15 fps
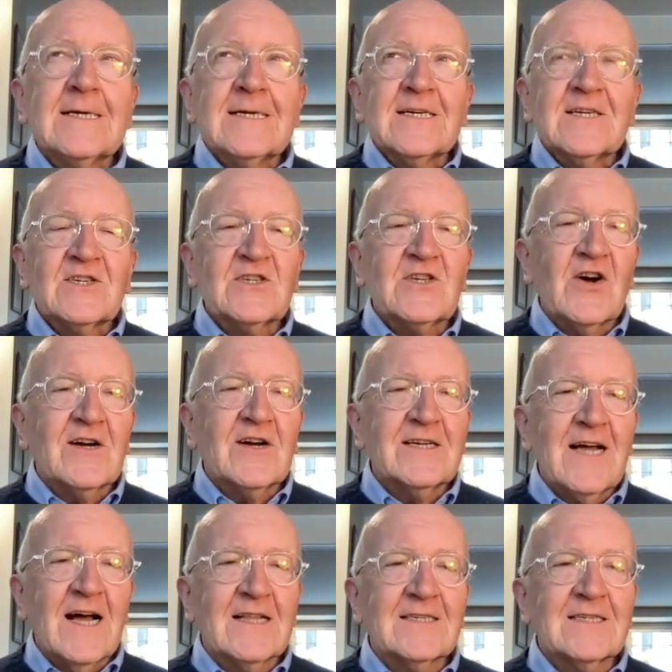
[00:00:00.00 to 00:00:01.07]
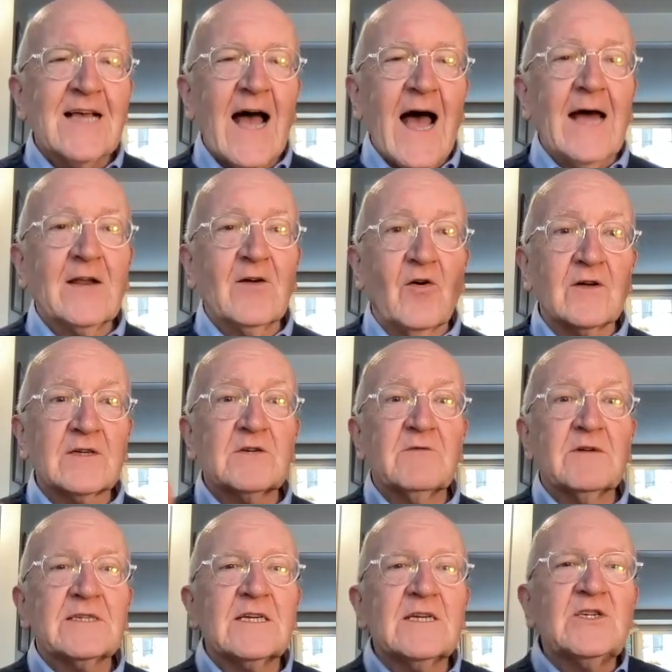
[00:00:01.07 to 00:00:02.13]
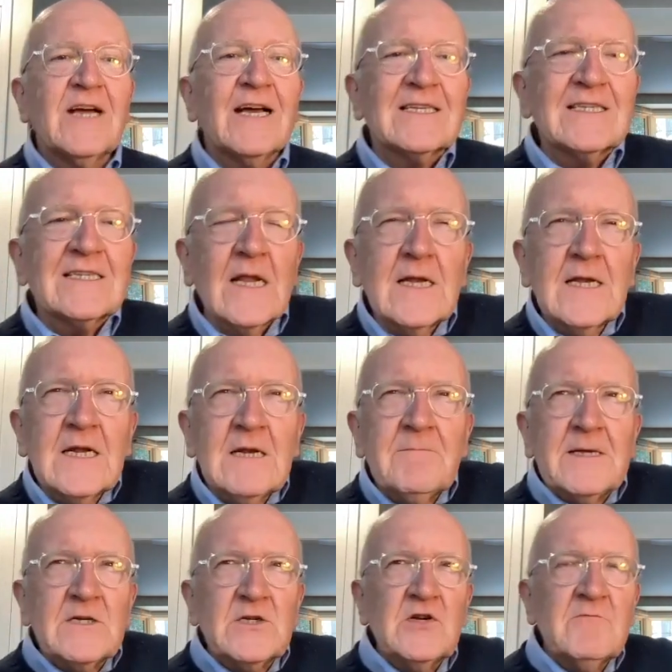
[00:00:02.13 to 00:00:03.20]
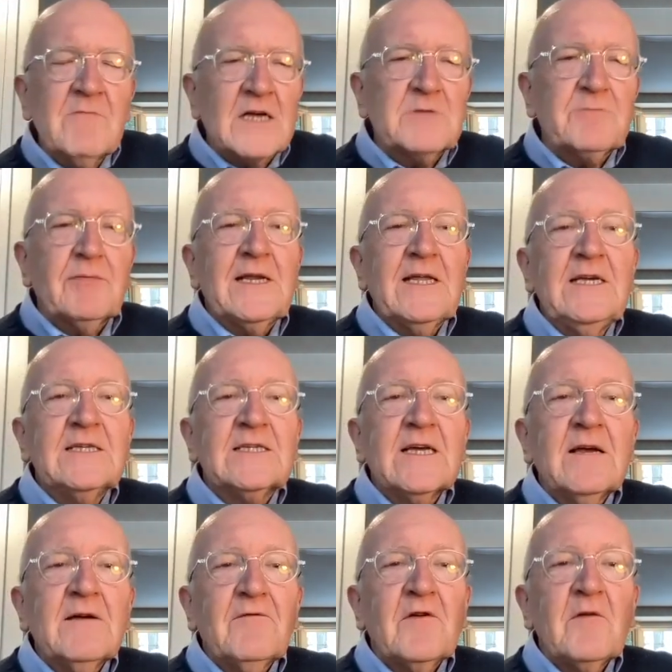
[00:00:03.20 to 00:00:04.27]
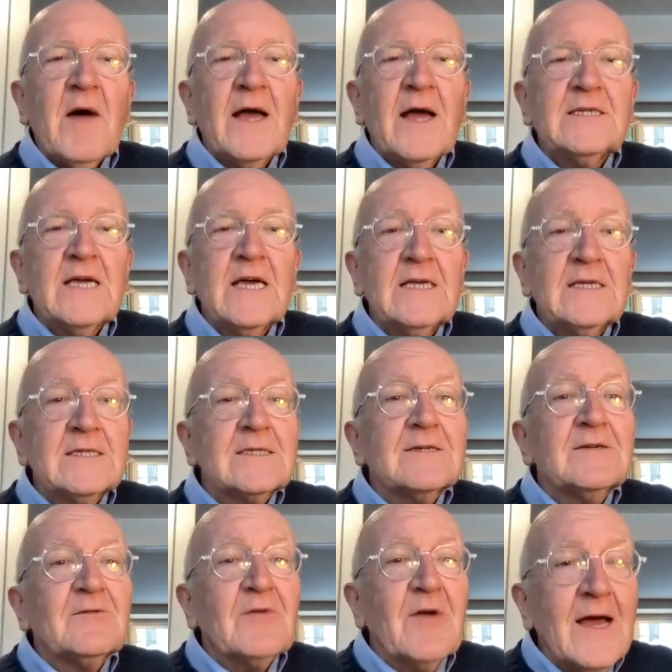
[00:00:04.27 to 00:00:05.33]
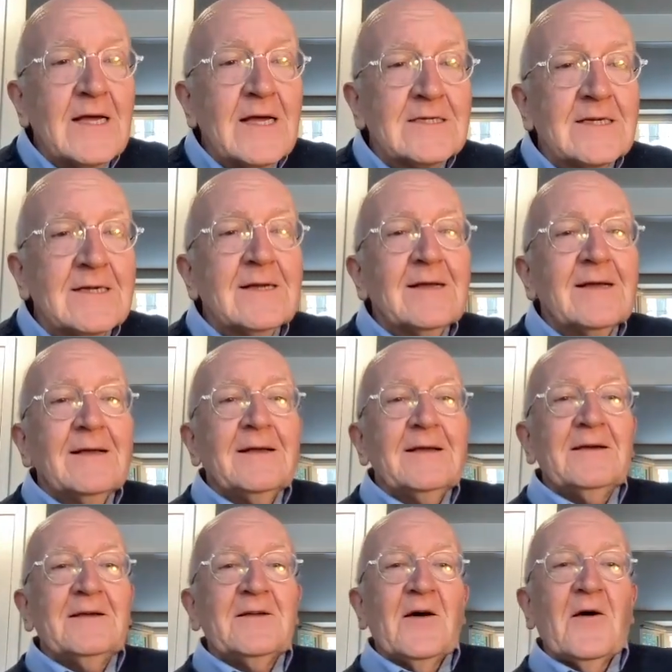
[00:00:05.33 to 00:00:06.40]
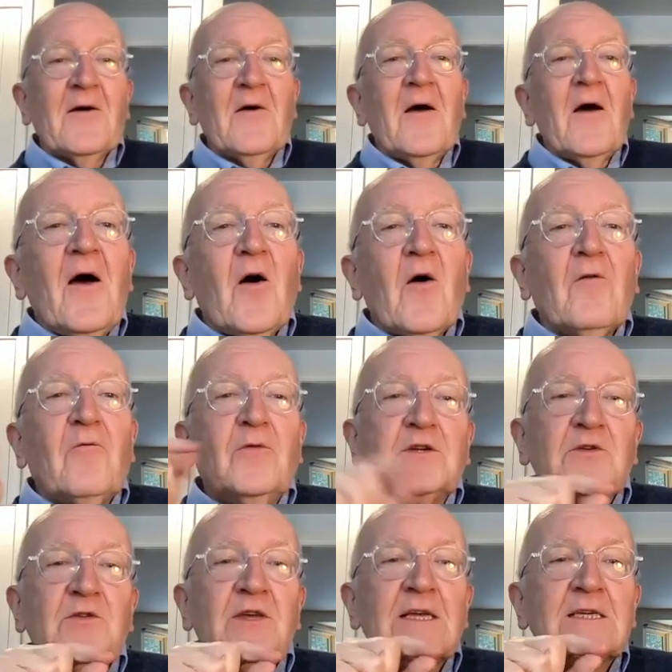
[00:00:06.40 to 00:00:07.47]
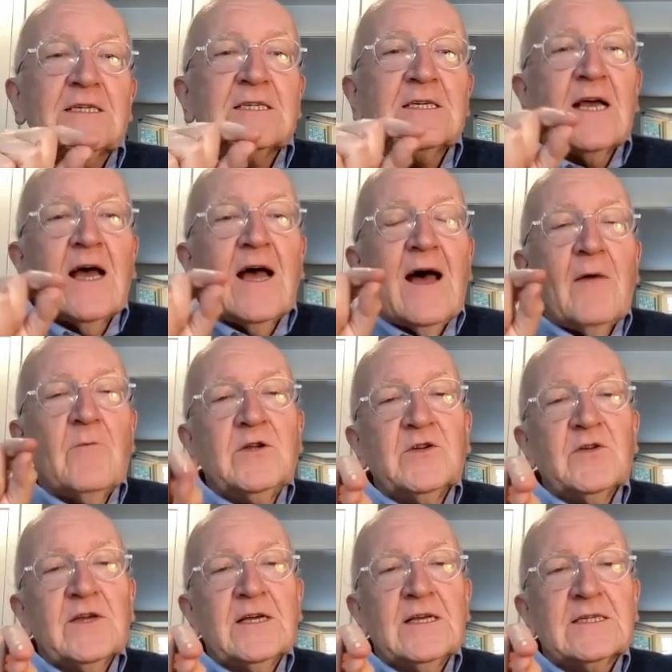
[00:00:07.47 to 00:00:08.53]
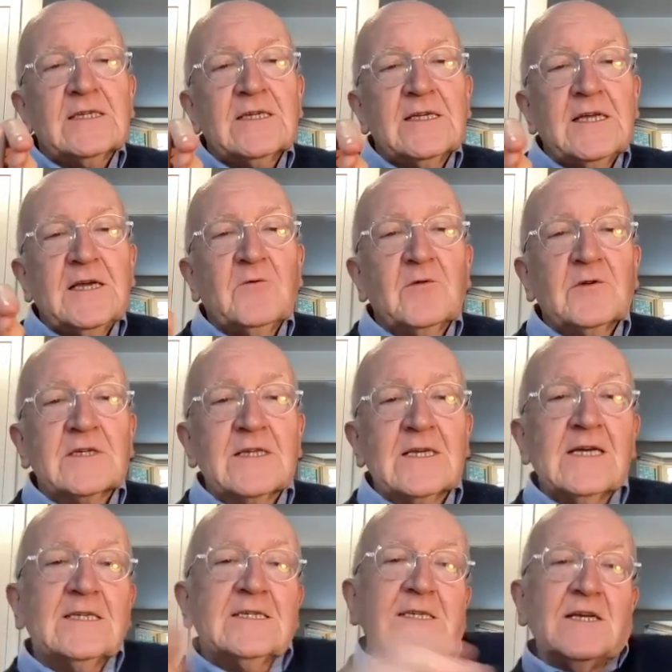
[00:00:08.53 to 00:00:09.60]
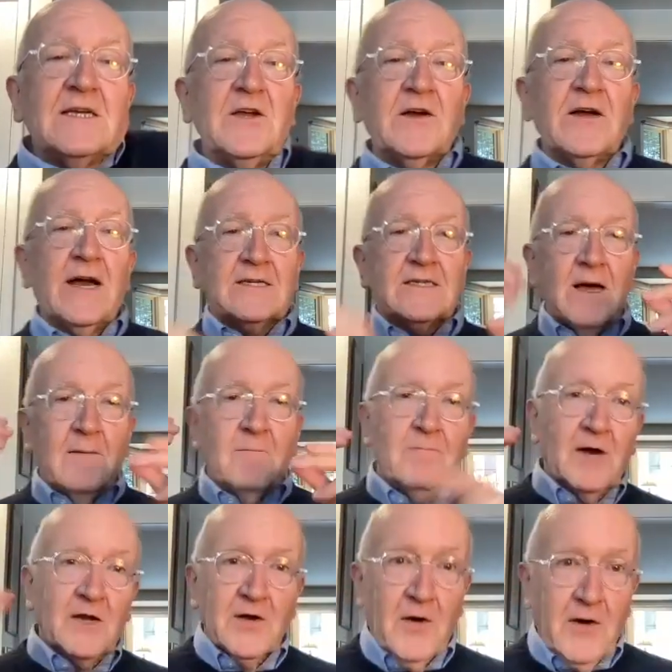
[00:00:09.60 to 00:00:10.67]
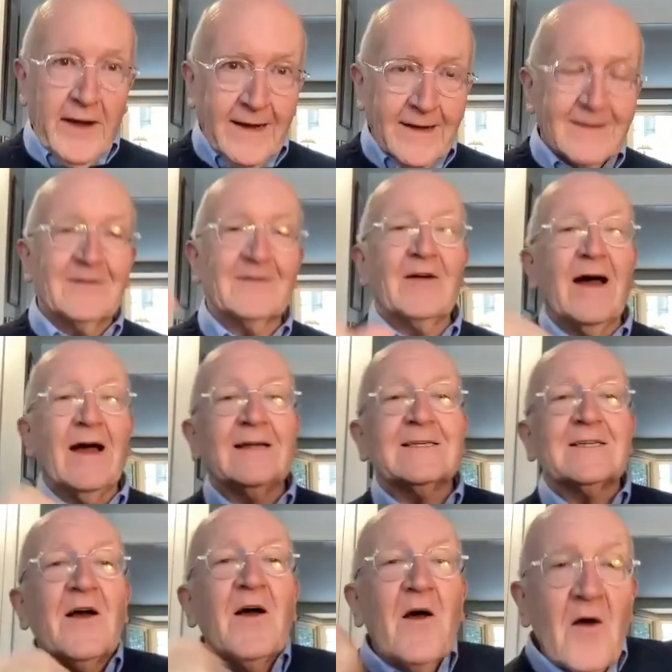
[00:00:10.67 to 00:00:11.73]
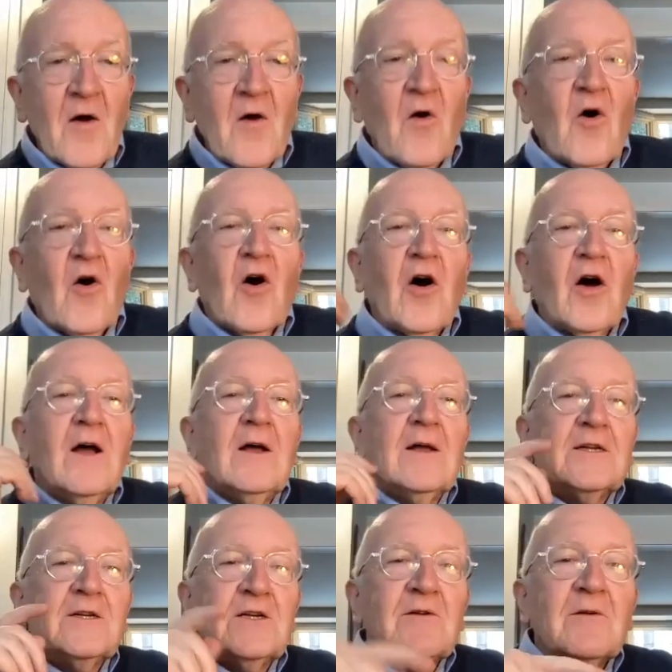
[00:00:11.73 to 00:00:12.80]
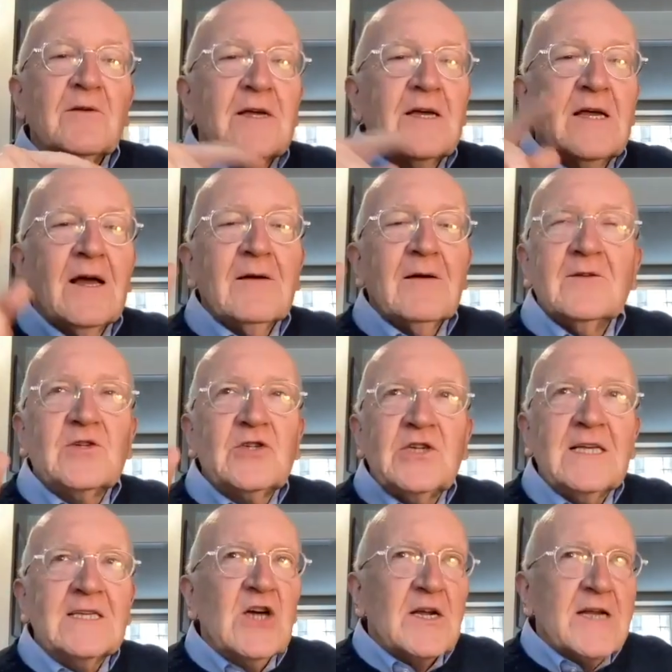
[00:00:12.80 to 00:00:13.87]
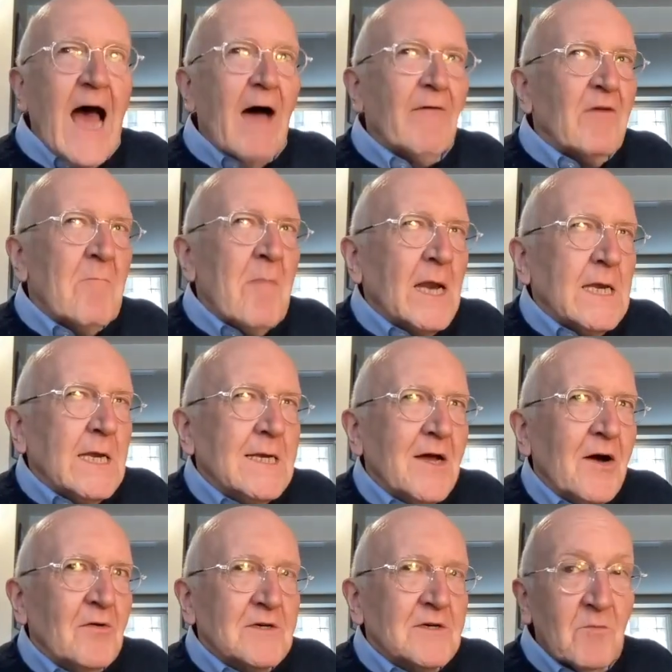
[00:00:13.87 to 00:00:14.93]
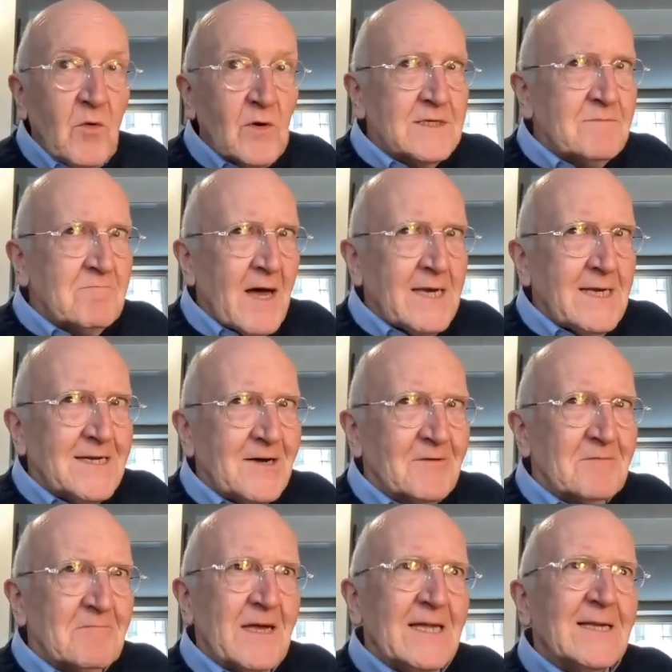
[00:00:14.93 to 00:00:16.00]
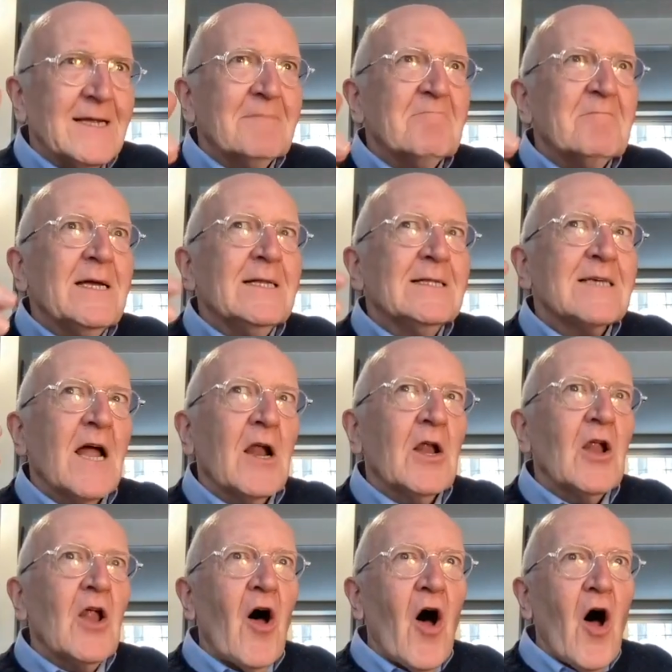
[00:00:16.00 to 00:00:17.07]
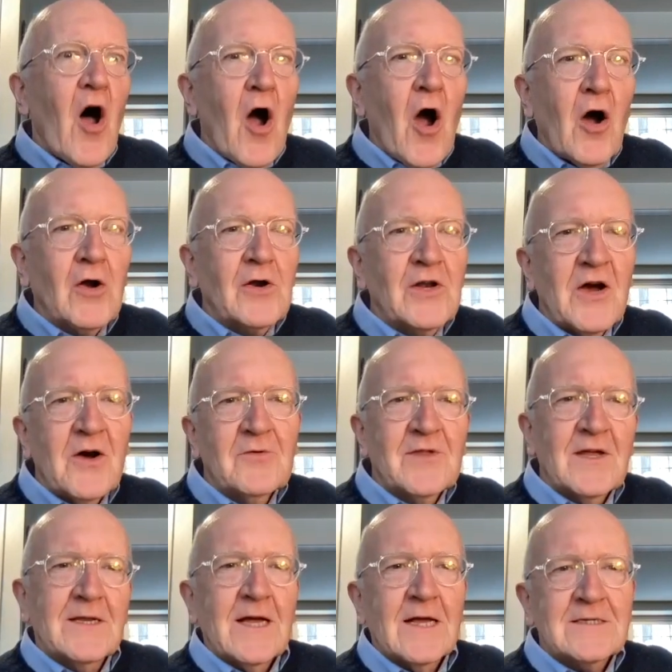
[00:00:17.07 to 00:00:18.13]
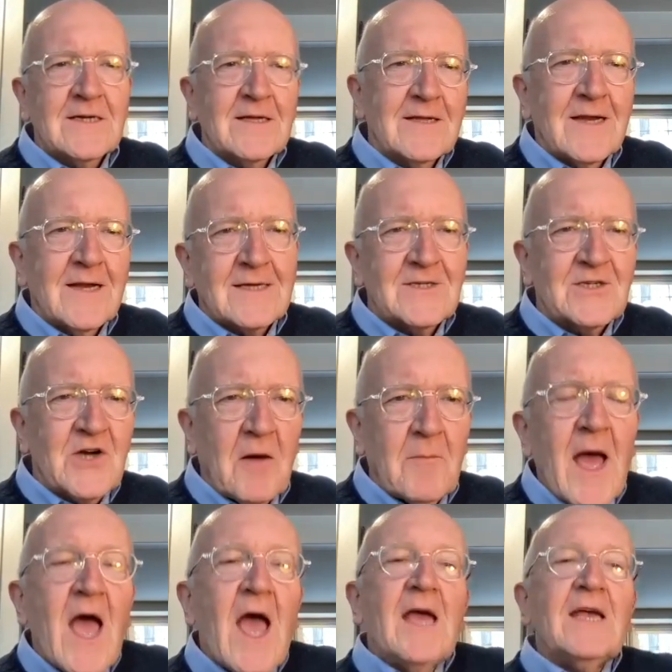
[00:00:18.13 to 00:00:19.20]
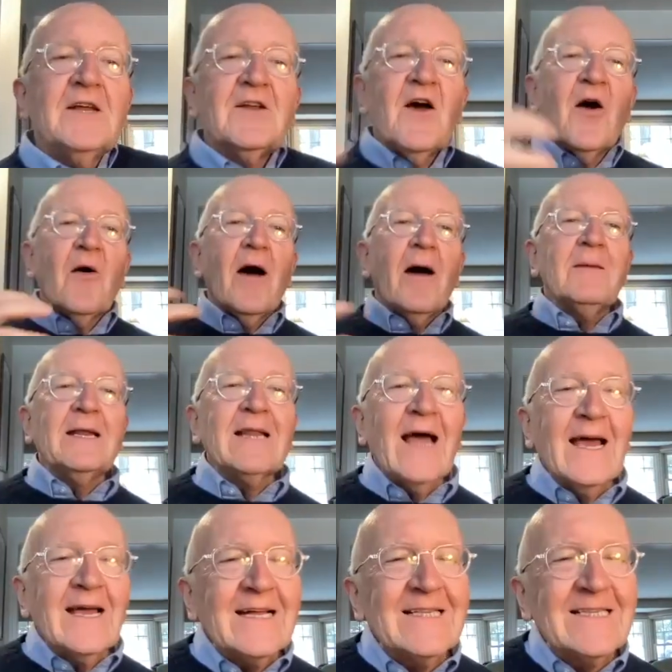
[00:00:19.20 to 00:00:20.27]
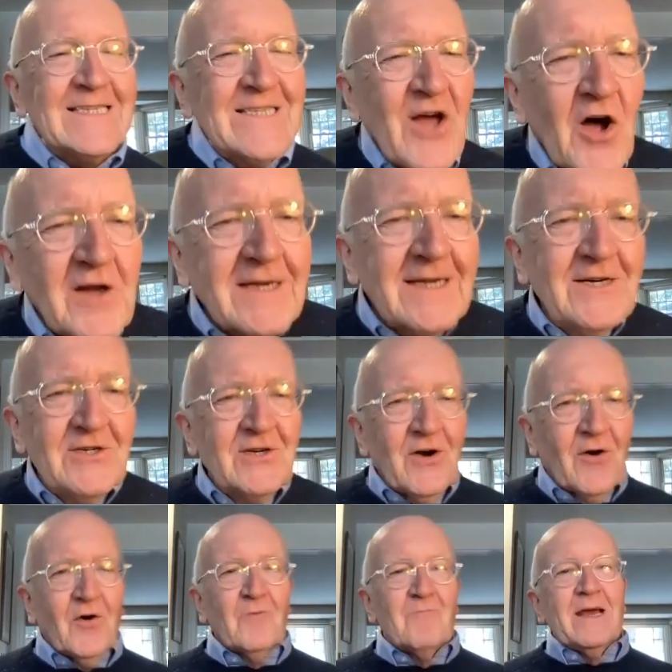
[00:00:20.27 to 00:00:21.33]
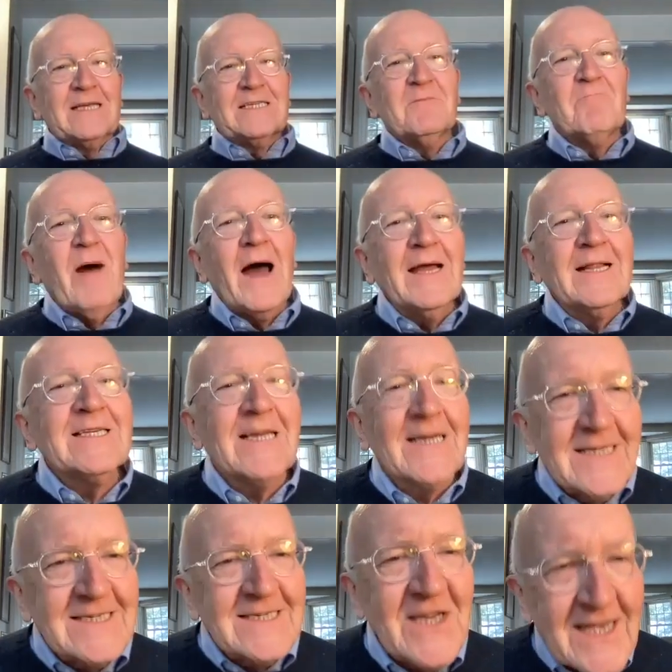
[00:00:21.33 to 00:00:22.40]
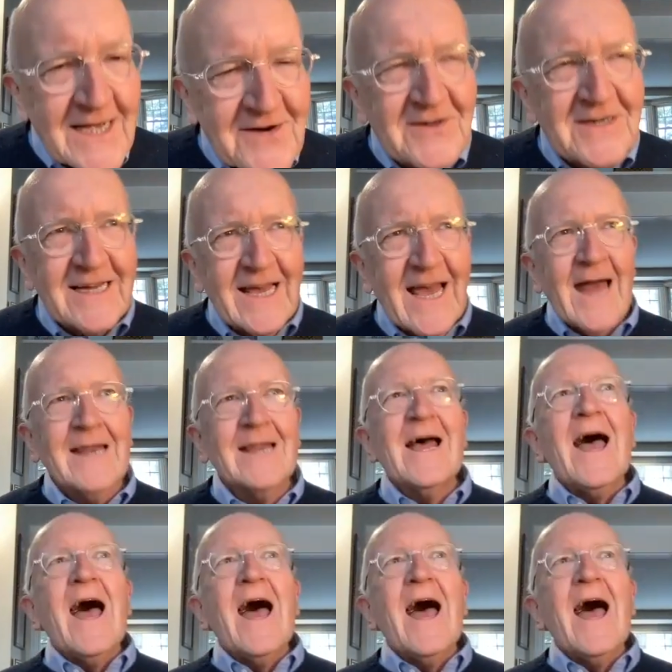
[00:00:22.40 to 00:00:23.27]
song and dance and also it suggests a little bit too much pleasing for my taste right you know, oh, if we do this and we do this, it equals this, and you get a Badoing, right? Right. Or she's got to have a money note. What does money note mean? It means a long note that gets her the next job. You know, I mean, like it's not, or makes them buy tickets to hear it again.